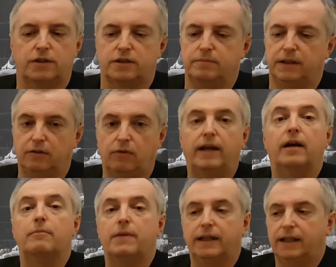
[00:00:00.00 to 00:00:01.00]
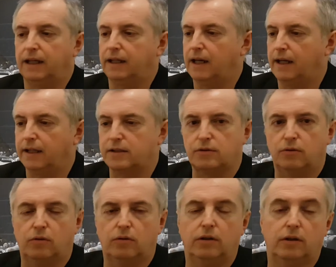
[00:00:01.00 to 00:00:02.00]
to be great at making cakes
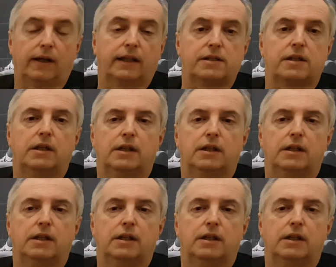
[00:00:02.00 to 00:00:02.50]
or likes